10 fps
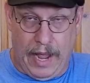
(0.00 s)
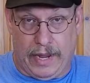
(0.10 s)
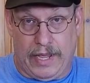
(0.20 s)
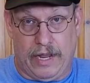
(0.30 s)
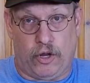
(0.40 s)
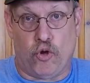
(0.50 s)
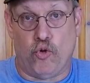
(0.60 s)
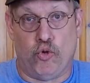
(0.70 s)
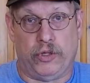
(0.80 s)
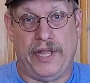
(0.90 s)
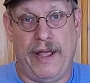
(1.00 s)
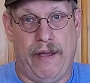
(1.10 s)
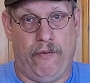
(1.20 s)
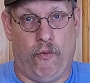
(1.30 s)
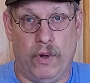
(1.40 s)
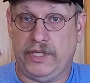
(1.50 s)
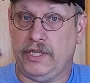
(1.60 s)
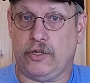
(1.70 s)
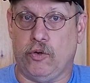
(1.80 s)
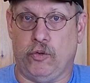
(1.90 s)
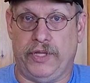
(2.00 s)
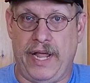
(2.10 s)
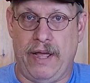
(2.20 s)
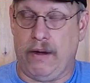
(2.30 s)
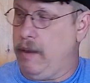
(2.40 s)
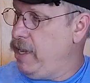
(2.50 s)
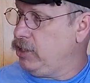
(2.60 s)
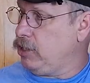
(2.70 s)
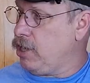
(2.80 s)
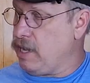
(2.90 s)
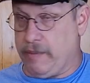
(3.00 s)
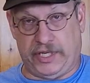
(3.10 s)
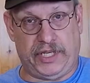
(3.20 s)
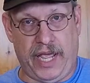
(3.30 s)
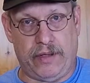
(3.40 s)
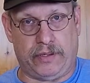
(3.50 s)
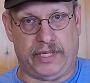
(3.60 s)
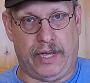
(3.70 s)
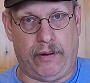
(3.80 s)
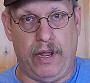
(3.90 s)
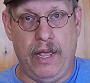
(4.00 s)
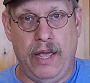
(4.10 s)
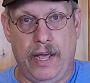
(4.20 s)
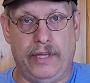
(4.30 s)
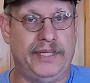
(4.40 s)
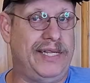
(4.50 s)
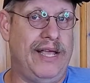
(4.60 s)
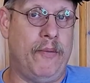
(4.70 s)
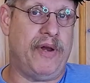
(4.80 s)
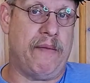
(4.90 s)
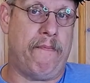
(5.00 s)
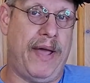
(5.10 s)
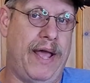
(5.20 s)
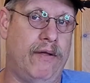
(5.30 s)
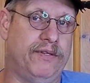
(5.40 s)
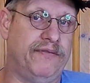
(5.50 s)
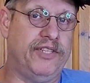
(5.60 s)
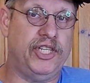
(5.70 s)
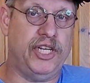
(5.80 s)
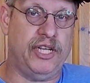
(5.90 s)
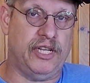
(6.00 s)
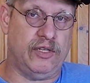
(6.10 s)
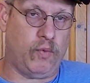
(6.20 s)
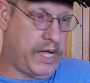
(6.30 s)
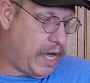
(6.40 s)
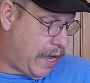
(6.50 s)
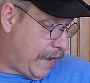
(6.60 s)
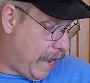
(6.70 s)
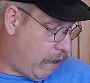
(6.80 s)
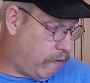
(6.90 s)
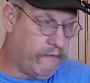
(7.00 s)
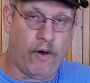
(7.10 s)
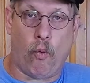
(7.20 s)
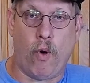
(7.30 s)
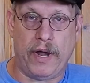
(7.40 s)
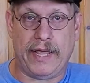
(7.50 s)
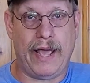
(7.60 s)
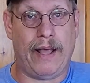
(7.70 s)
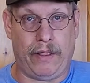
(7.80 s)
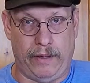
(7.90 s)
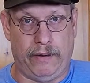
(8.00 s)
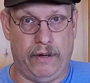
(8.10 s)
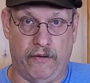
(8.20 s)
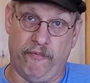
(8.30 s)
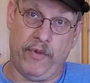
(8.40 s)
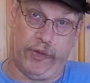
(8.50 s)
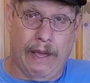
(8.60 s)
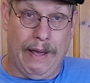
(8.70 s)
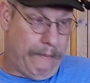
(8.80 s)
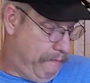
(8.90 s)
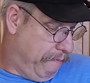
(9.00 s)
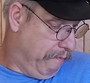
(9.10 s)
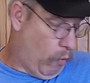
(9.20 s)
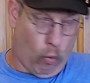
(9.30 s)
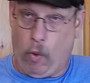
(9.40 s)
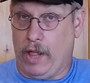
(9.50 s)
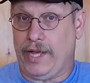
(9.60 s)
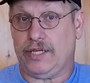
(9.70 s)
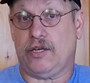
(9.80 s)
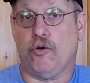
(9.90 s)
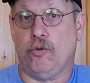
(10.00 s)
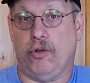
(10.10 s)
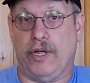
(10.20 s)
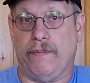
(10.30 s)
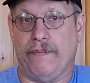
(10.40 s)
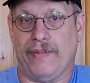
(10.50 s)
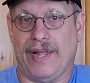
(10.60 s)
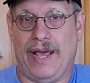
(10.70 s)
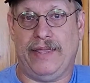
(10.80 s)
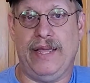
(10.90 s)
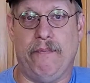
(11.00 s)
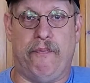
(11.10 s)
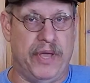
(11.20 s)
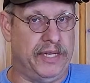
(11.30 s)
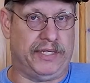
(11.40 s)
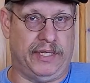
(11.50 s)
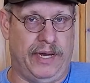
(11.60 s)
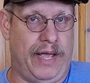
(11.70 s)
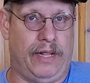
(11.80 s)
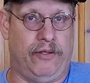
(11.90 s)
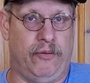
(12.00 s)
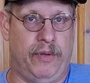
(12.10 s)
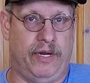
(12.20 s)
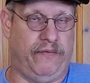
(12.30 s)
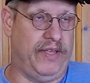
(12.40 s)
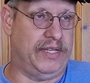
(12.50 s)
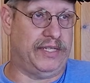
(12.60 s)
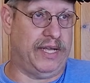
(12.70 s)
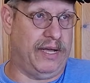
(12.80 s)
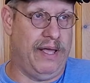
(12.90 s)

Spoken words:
and get cooled down. Once it's cooled down, I'm actually gonna get my scales out, and let's see how many pounds of cheese we got out of 1 gallon of milk. So while that's cooling, I think Benson had a little bit of his